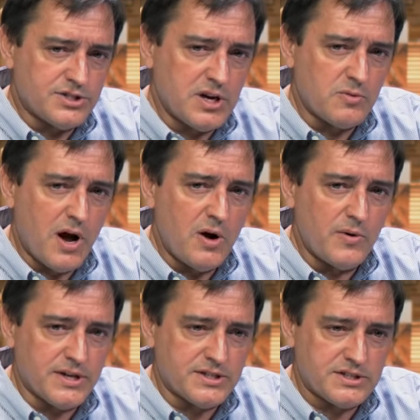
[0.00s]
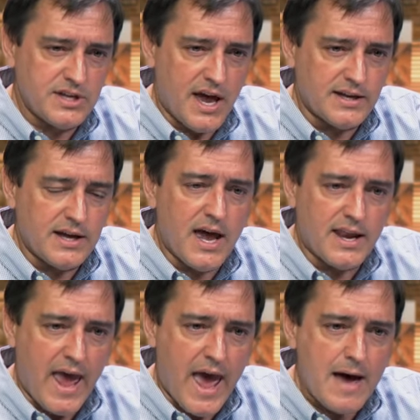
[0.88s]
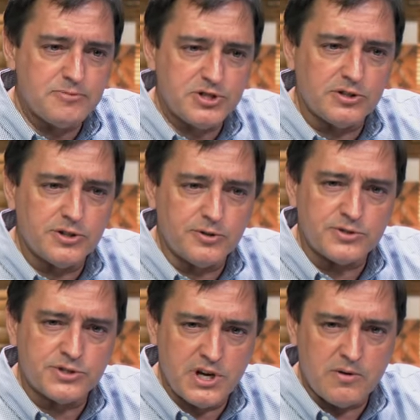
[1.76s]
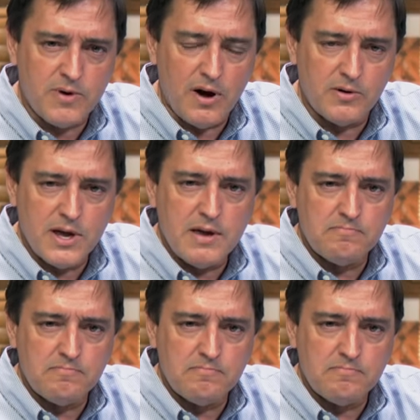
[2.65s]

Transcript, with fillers: zero is set at absolute zero,